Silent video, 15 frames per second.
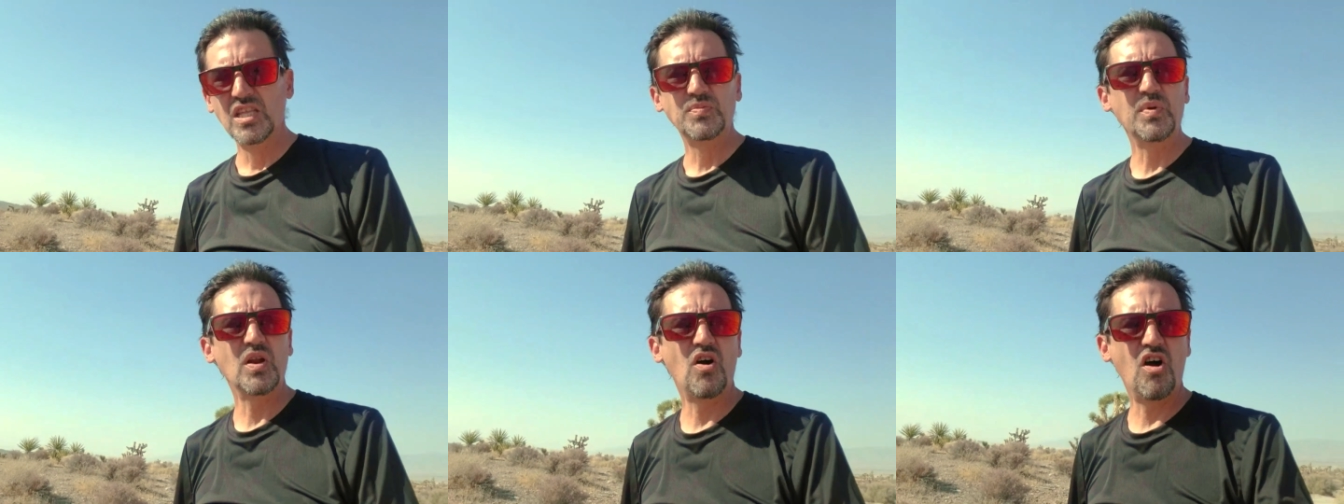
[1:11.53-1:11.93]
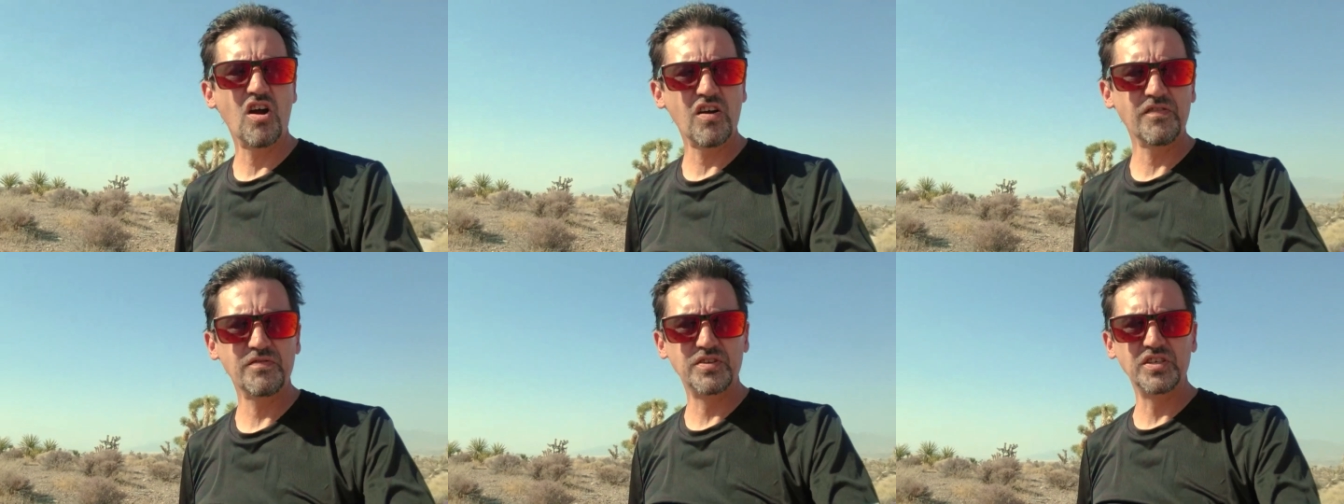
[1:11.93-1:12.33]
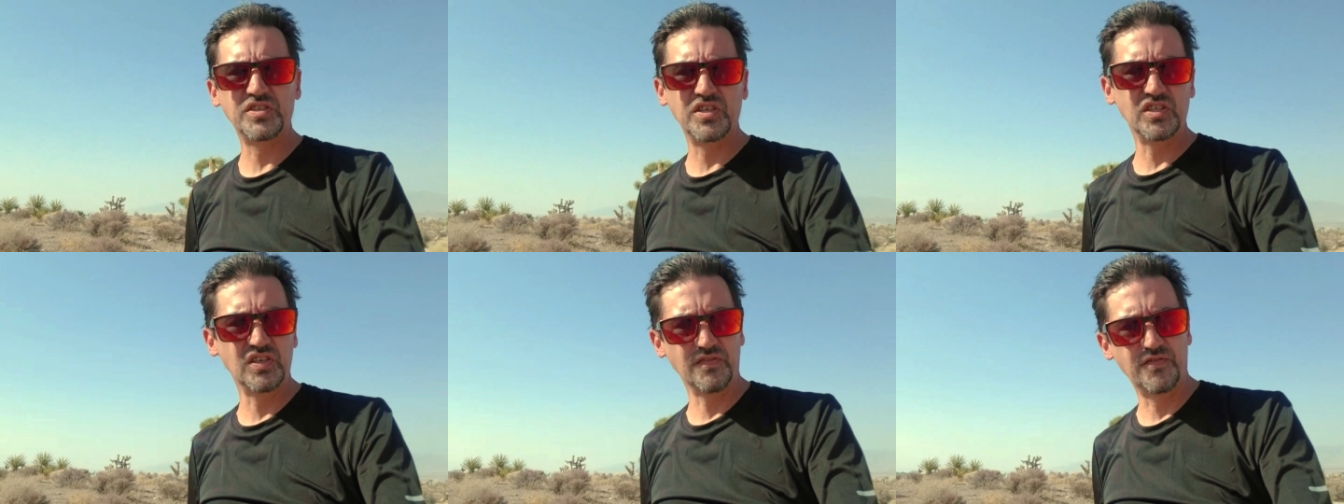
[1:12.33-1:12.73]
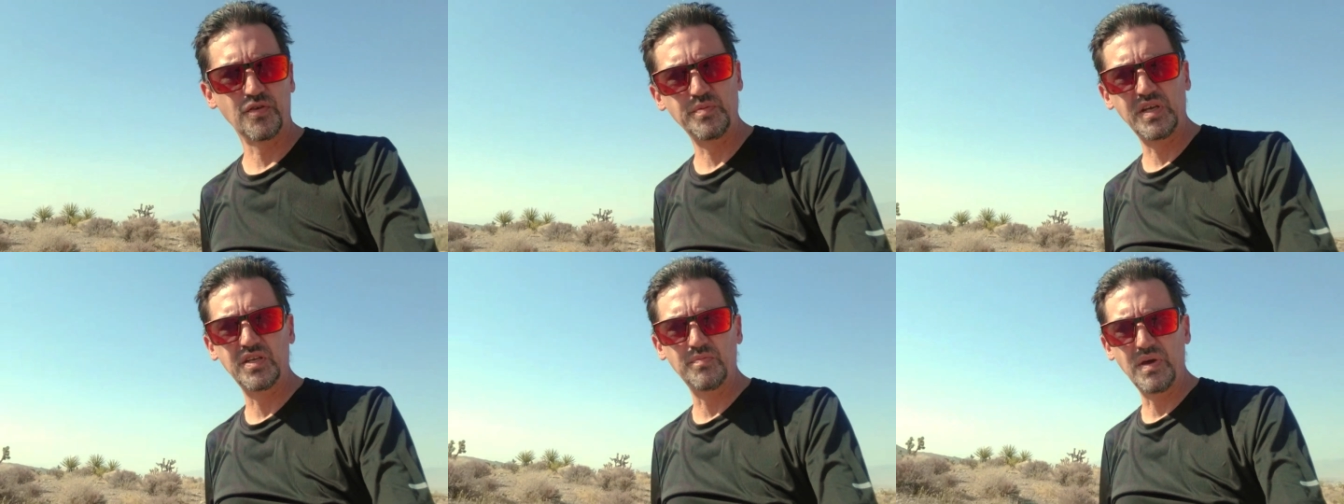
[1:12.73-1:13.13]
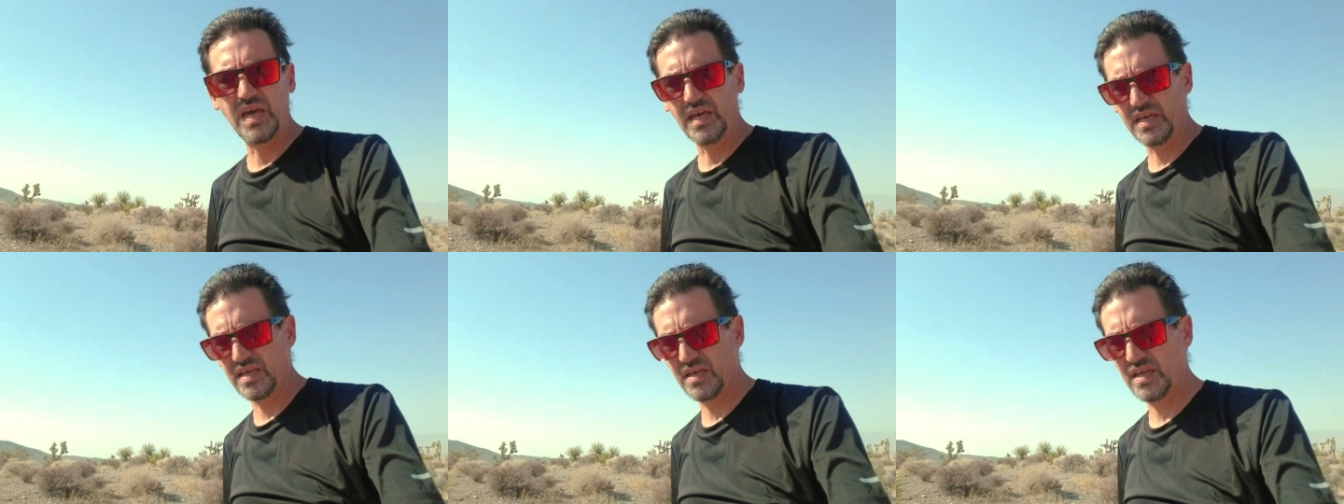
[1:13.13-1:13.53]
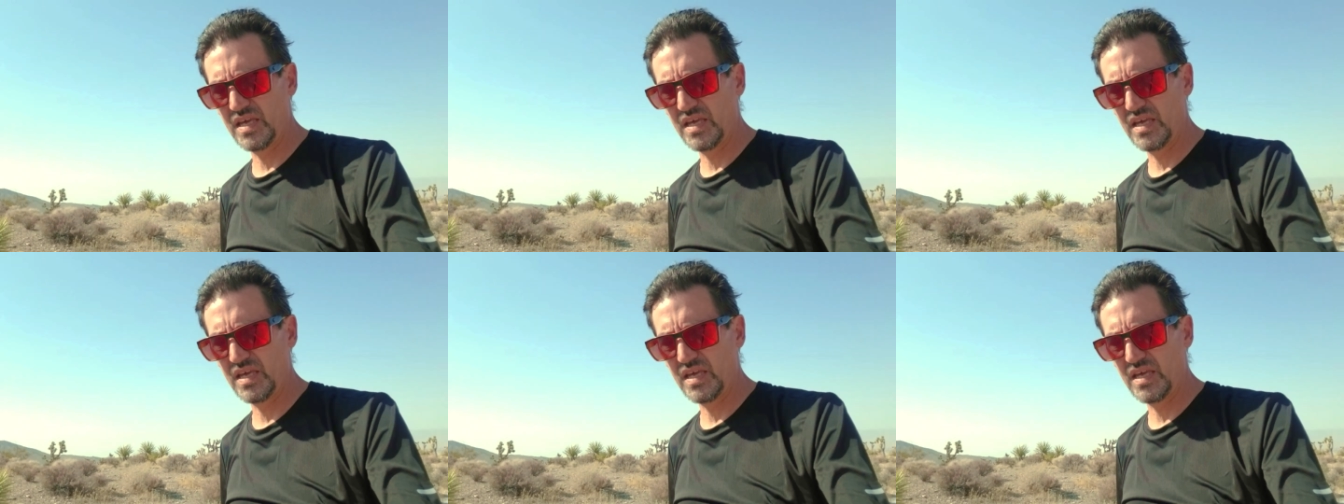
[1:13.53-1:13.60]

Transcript: been a hard decision for me to make,